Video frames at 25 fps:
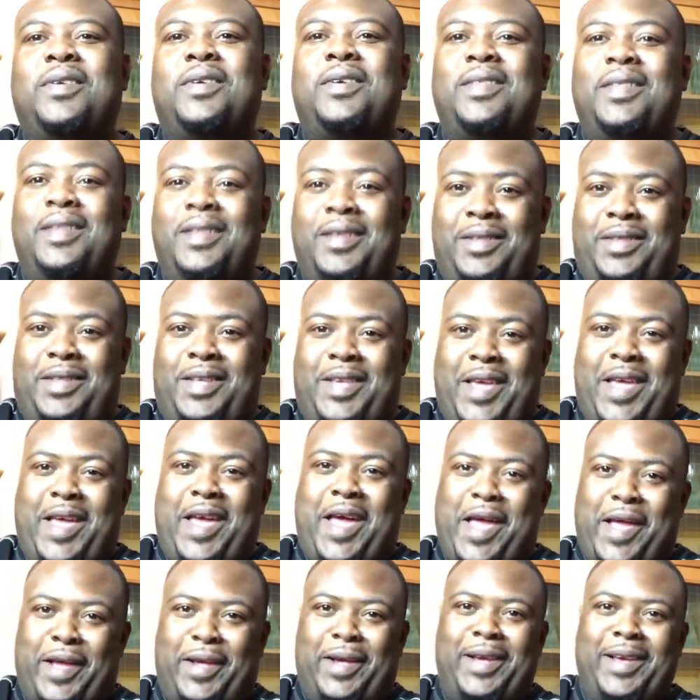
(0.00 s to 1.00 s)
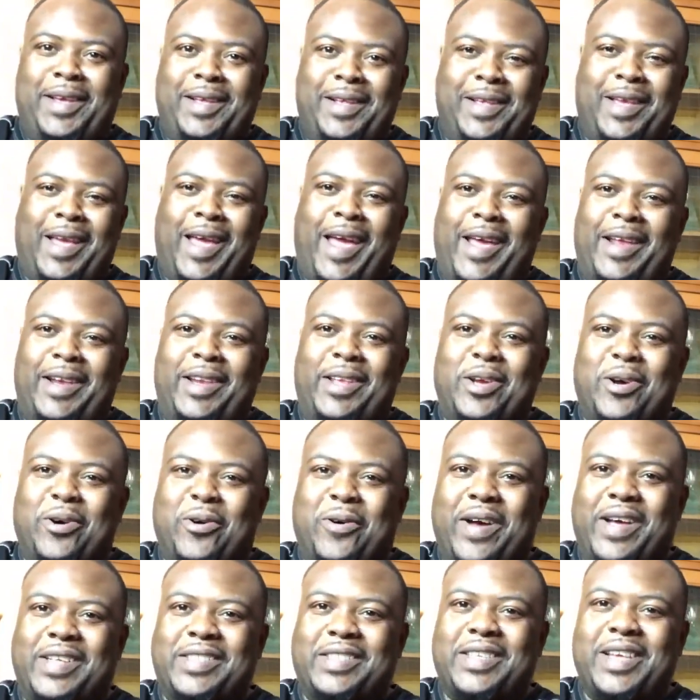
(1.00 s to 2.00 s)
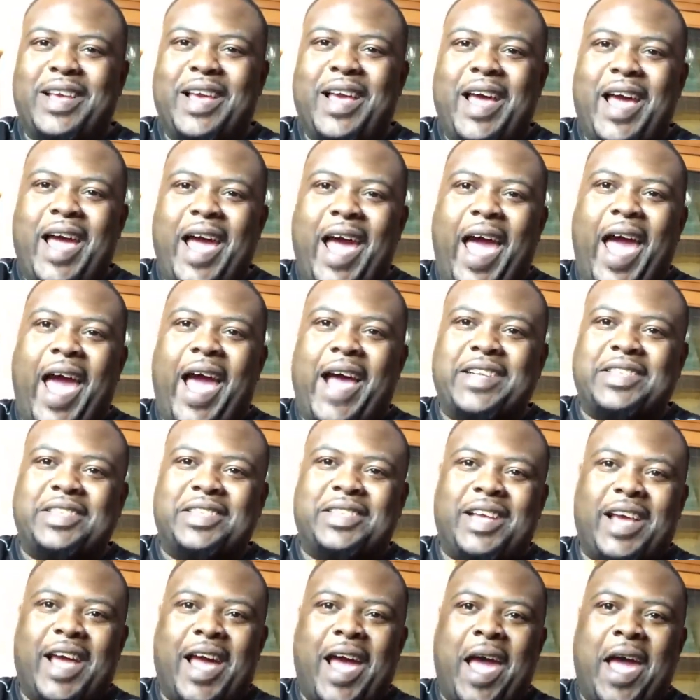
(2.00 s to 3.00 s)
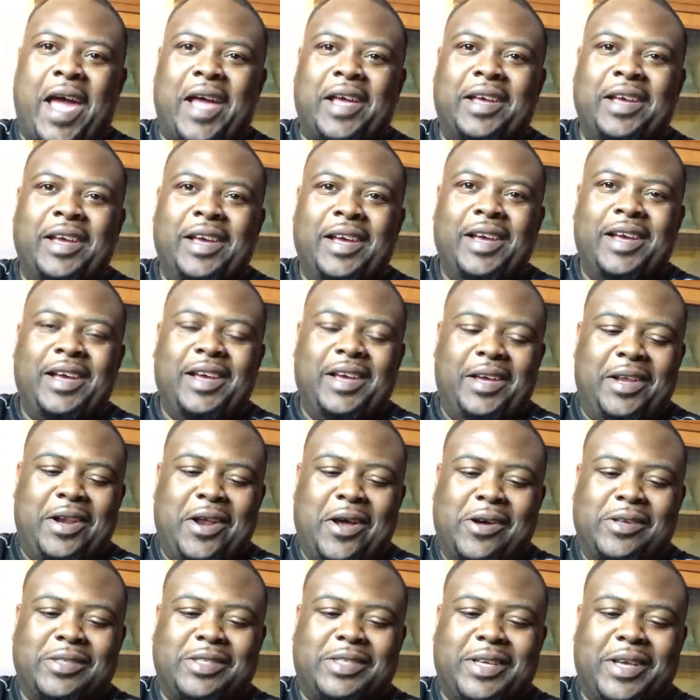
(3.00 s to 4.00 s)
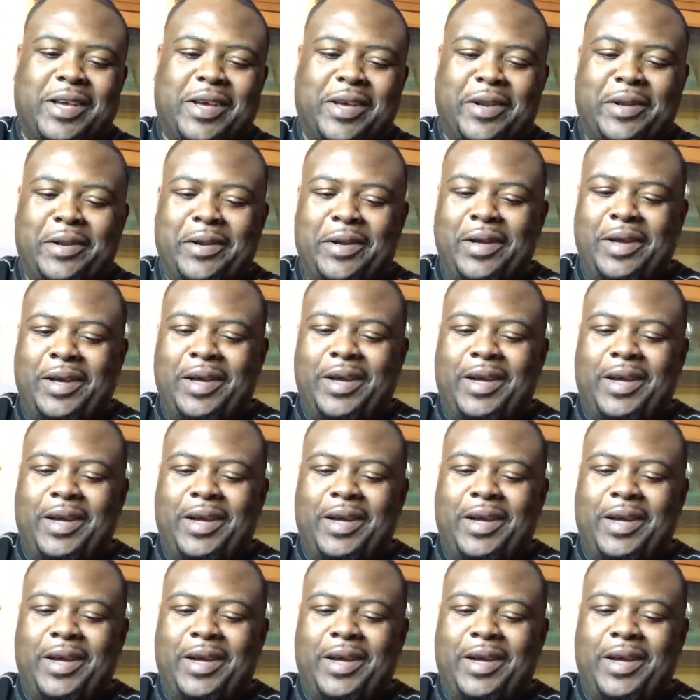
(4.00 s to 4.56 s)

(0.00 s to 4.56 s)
the ADOS hashtag. You know what I'm saying?